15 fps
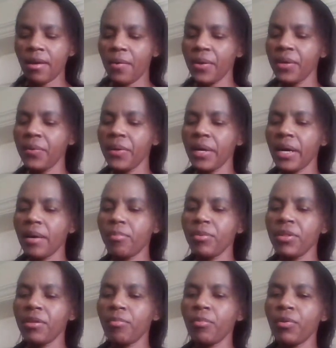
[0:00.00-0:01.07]
When I wake up
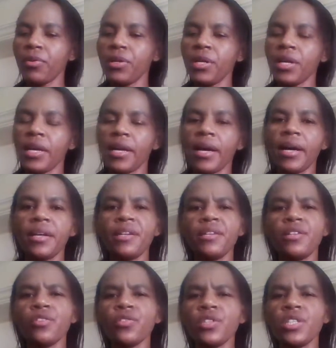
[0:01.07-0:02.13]
in the morning, I heard
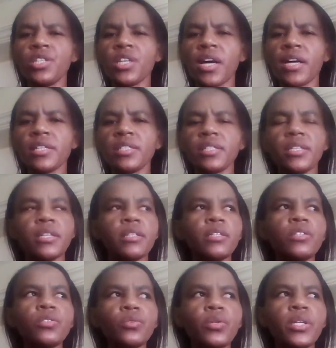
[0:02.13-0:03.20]
Indonesia asking,
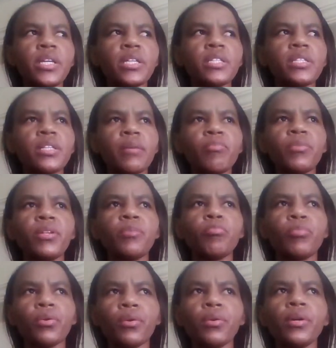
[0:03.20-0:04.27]
"Did you hear something
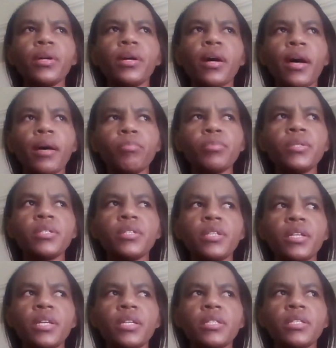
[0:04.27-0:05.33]
broke
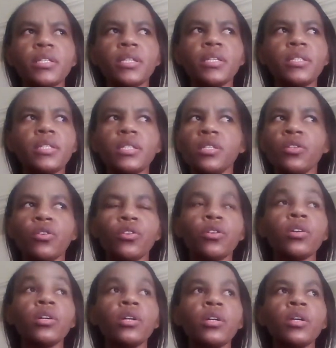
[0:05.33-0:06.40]
upstairs?" And I said, "No,"
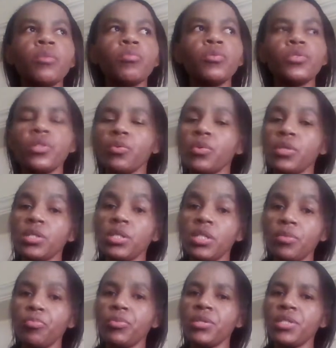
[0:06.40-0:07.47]
because I was
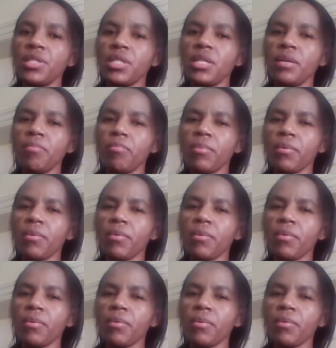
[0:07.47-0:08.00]
deep in sleep.